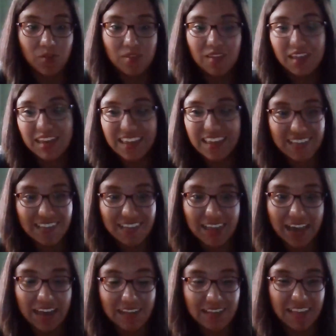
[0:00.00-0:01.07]
tedious
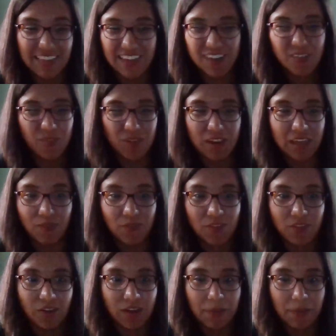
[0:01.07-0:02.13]
task. Like they don't want to give
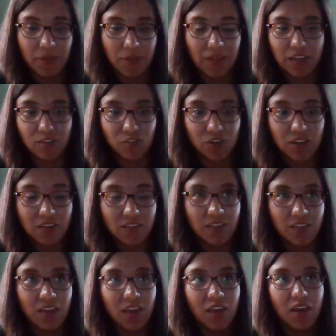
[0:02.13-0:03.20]
you their email
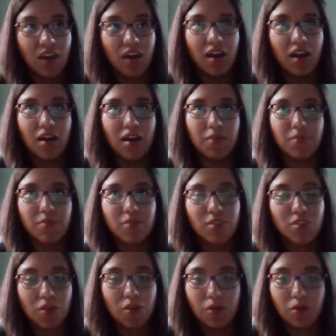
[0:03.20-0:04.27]
address.
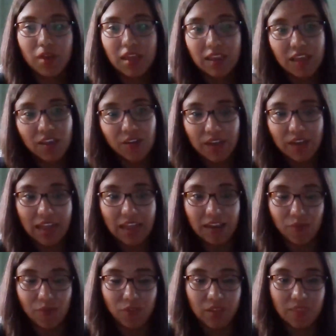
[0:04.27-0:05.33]
So getting
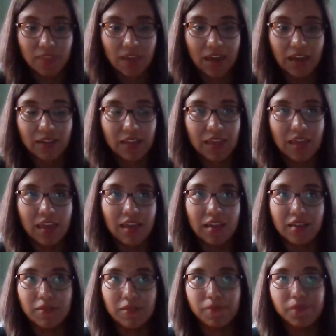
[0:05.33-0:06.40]
creative with that
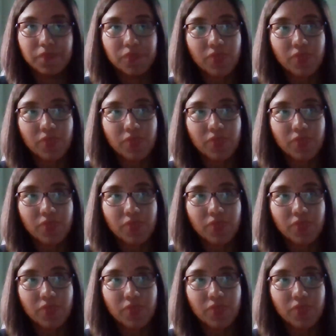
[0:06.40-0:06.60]
and